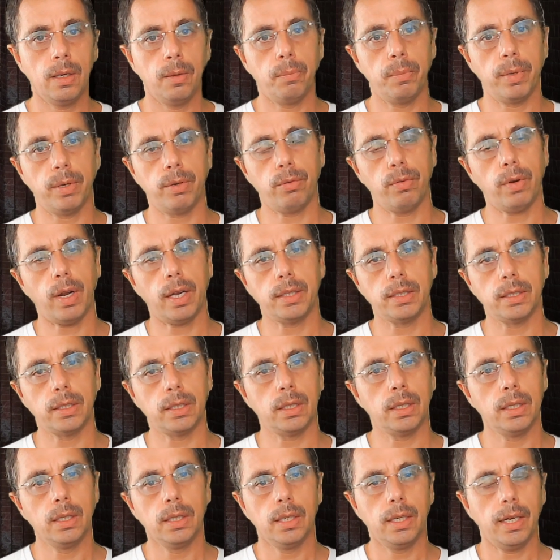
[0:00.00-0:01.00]
but
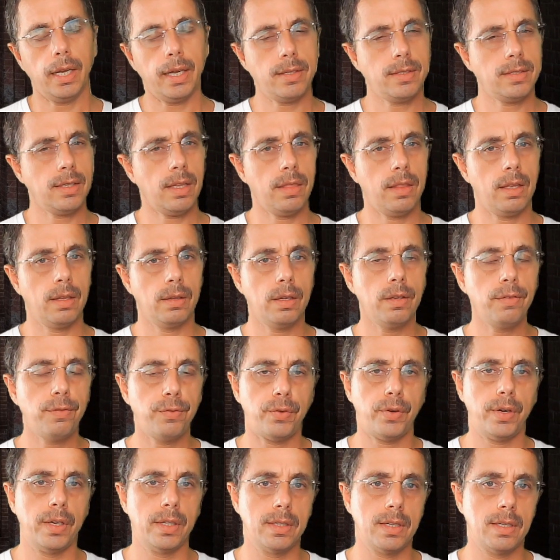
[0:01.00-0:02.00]
rather as something
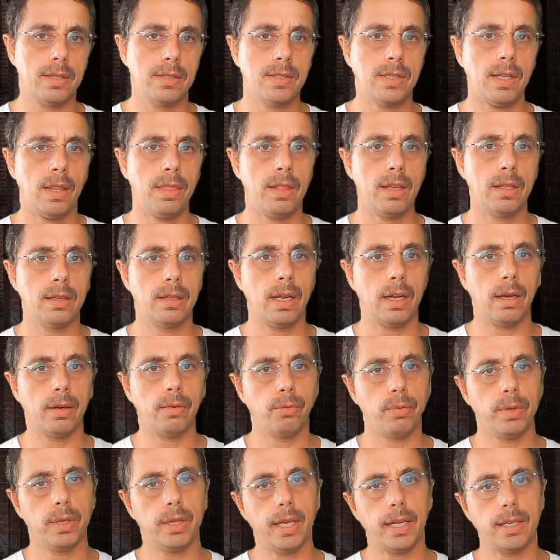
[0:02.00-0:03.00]
different and something that
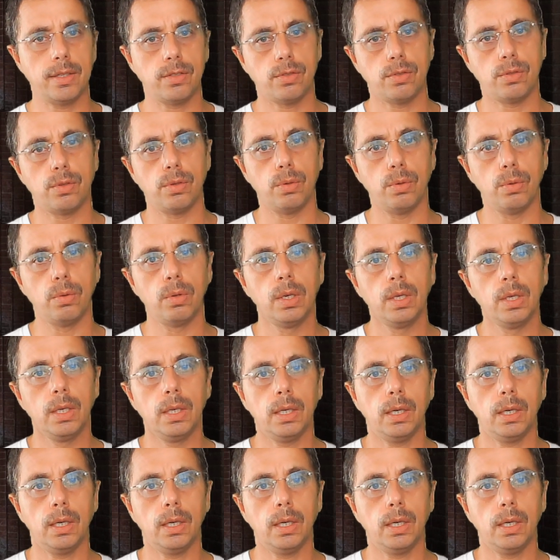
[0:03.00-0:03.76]
relates to